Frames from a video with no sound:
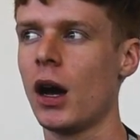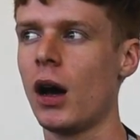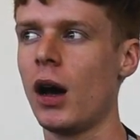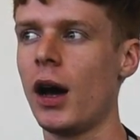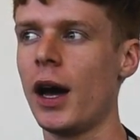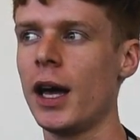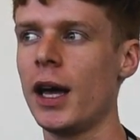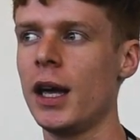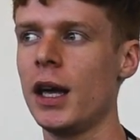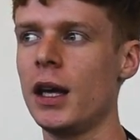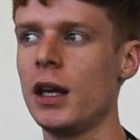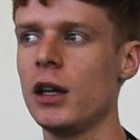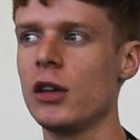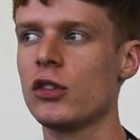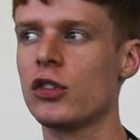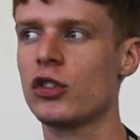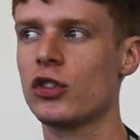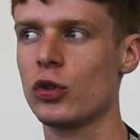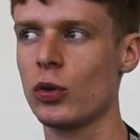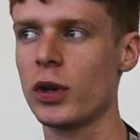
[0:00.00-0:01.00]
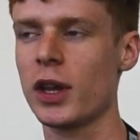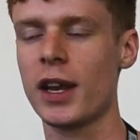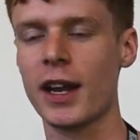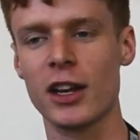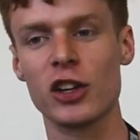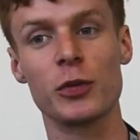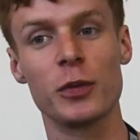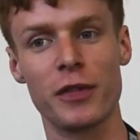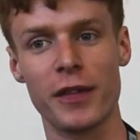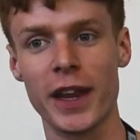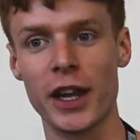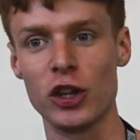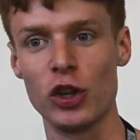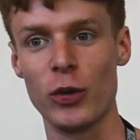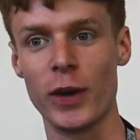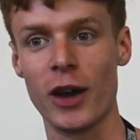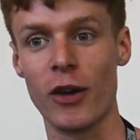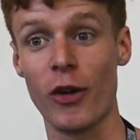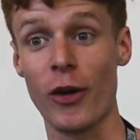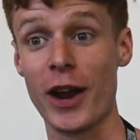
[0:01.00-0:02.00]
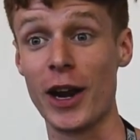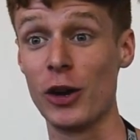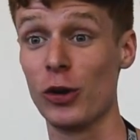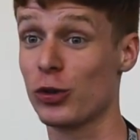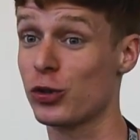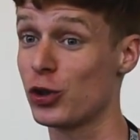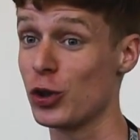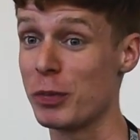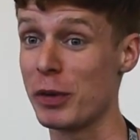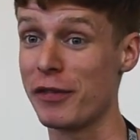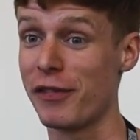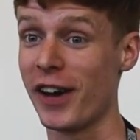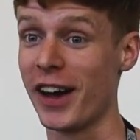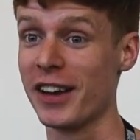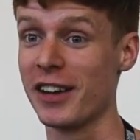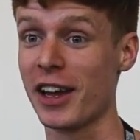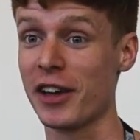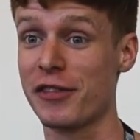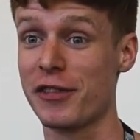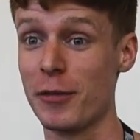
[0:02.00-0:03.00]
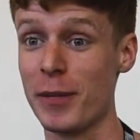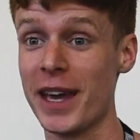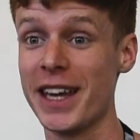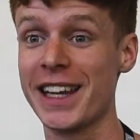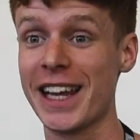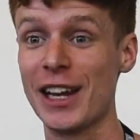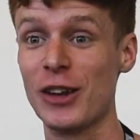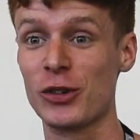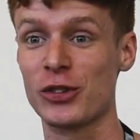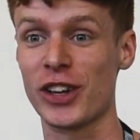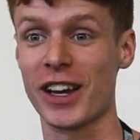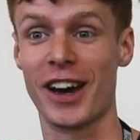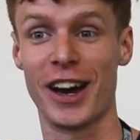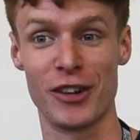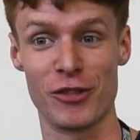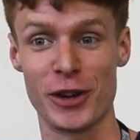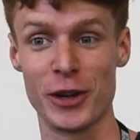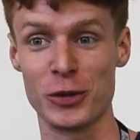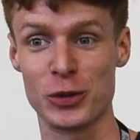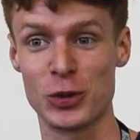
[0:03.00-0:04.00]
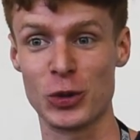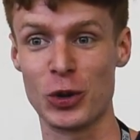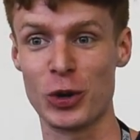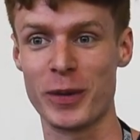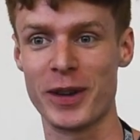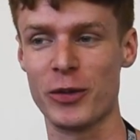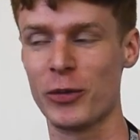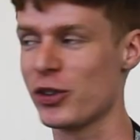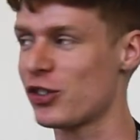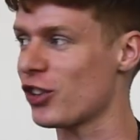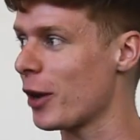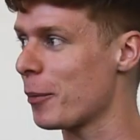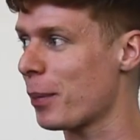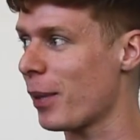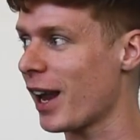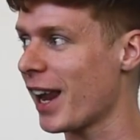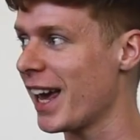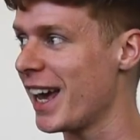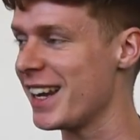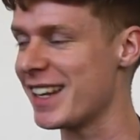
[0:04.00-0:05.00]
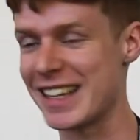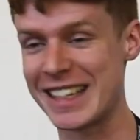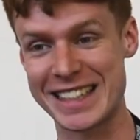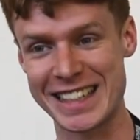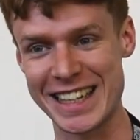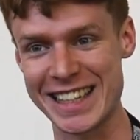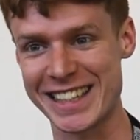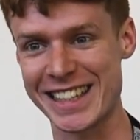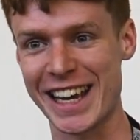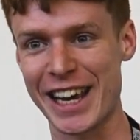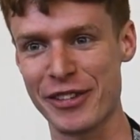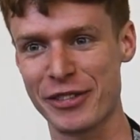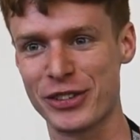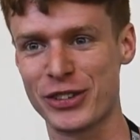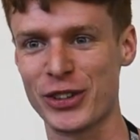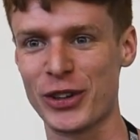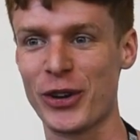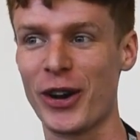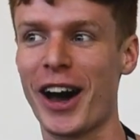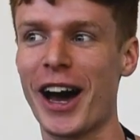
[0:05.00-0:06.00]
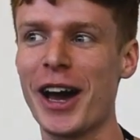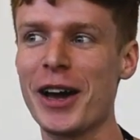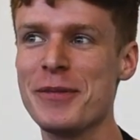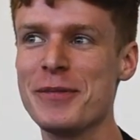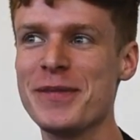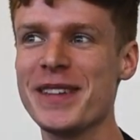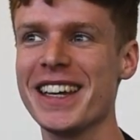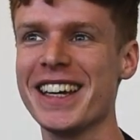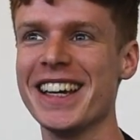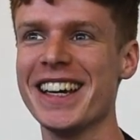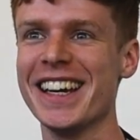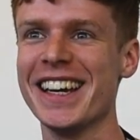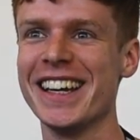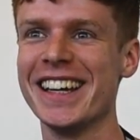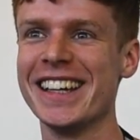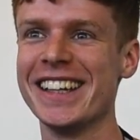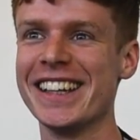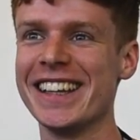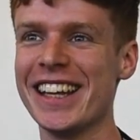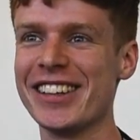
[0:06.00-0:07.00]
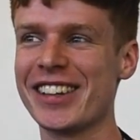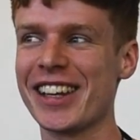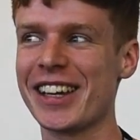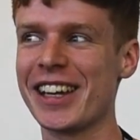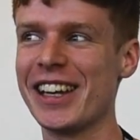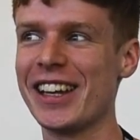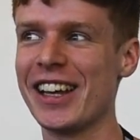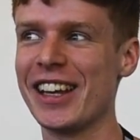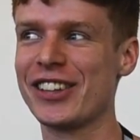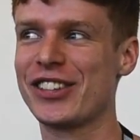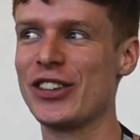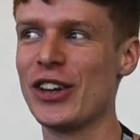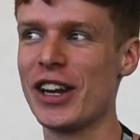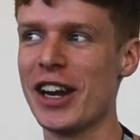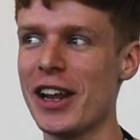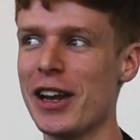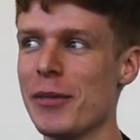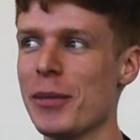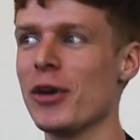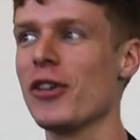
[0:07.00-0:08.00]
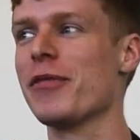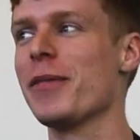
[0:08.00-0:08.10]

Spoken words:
I saw the announcement for that new hero and it looks super fun. Like for me, that looks like Unreal Tournament, which I played to death. So there's like a certain element